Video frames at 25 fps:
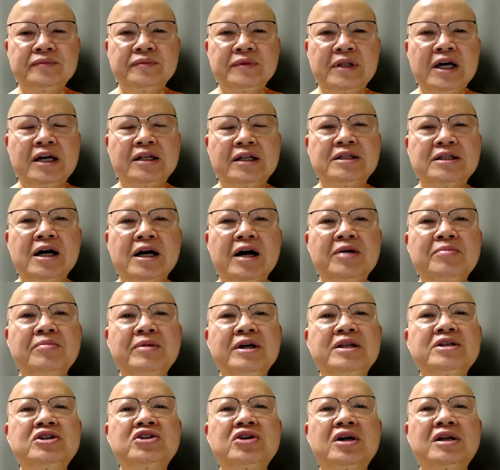that I
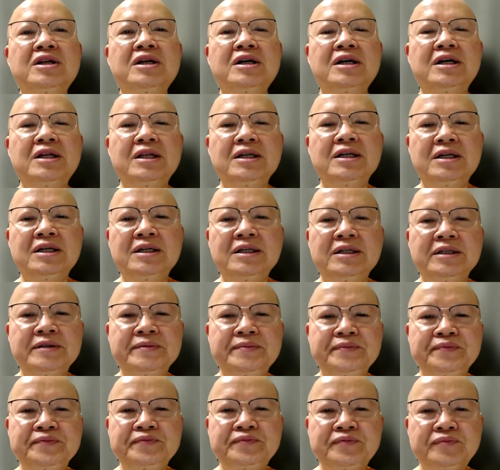mentioned earlier.
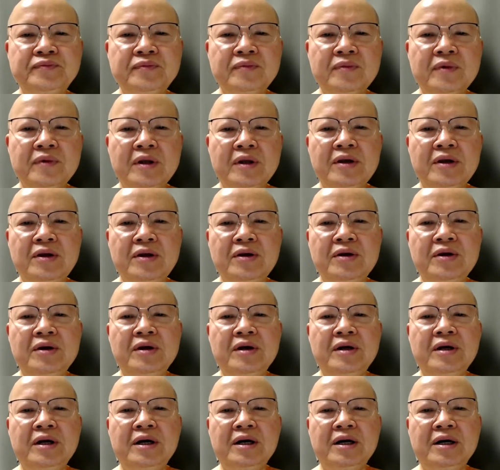
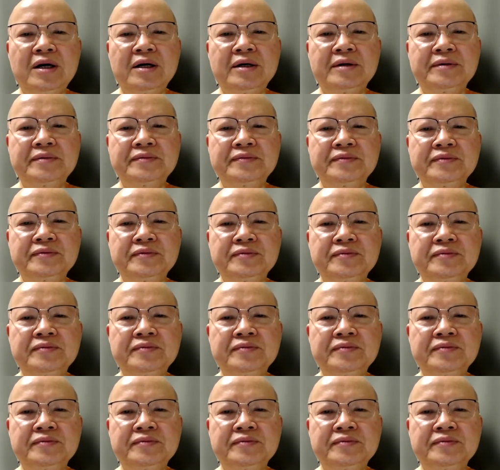Um,